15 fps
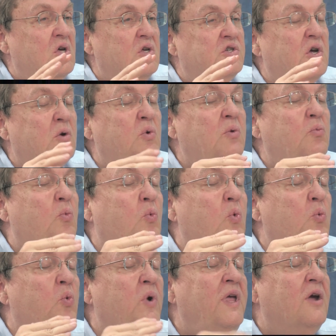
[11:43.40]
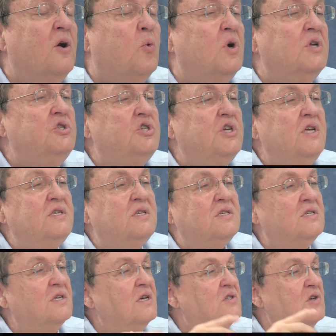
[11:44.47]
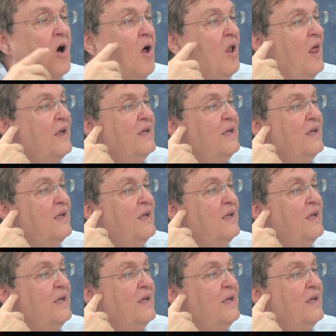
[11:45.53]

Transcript: So when we hear what Jesus says, all